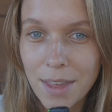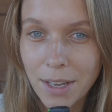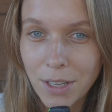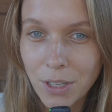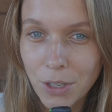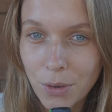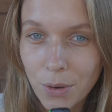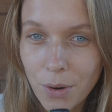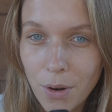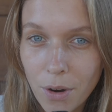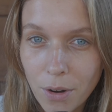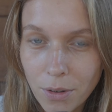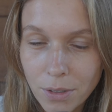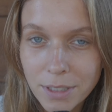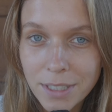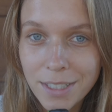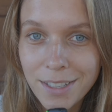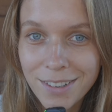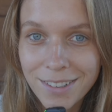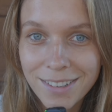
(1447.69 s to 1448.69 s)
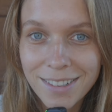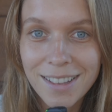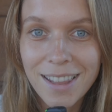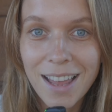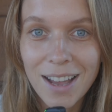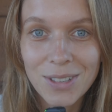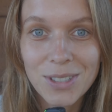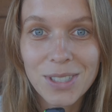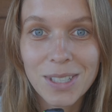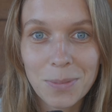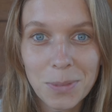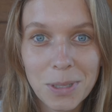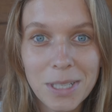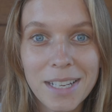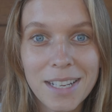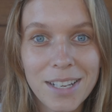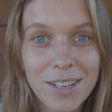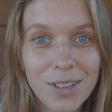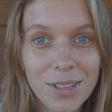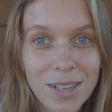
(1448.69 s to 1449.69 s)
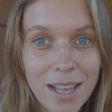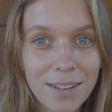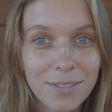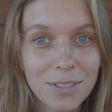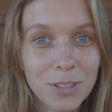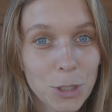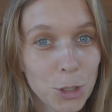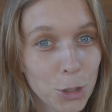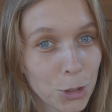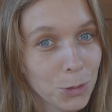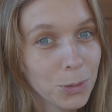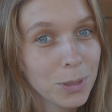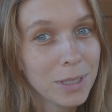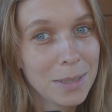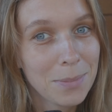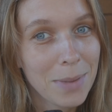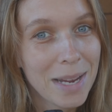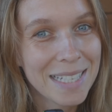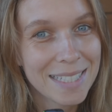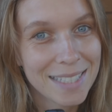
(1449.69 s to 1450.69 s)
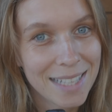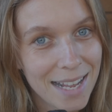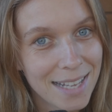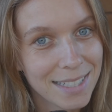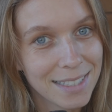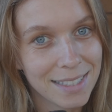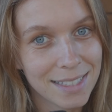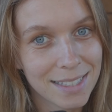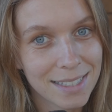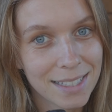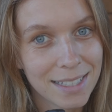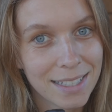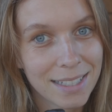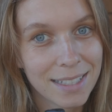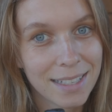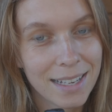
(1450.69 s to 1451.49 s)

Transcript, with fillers: that you're only going to allow someone in your life, it truly makes sense.